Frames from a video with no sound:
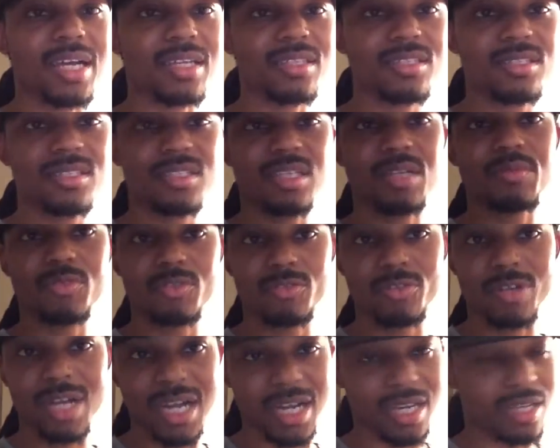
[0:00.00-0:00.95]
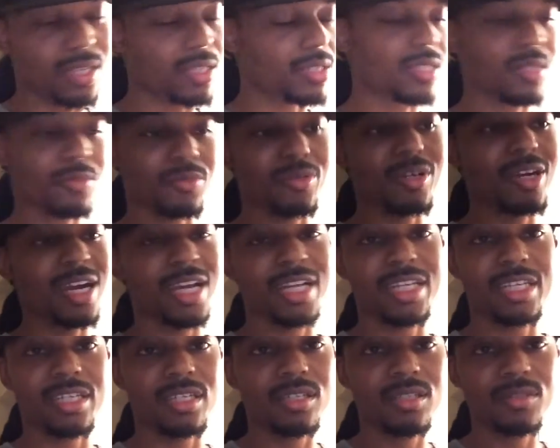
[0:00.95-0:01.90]

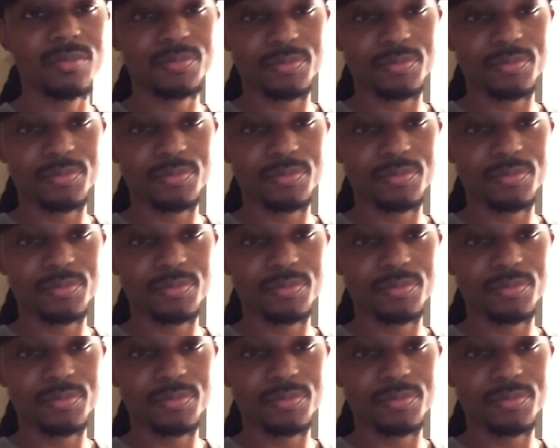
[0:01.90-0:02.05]
subsidiary.